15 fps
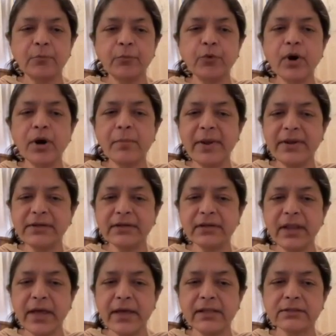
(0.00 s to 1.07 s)
poor
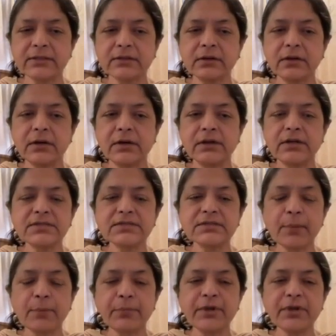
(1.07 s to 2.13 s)
mental health,
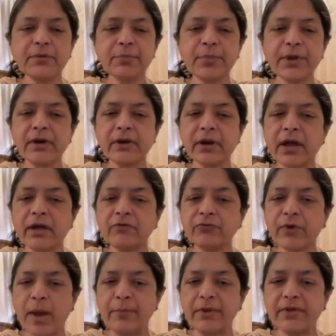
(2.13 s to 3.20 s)
disrupted peer and
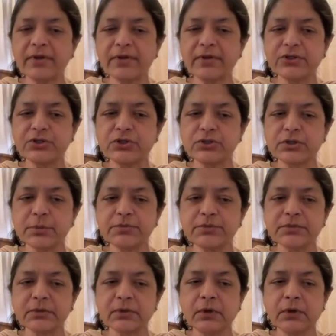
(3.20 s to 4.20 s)
family relationships.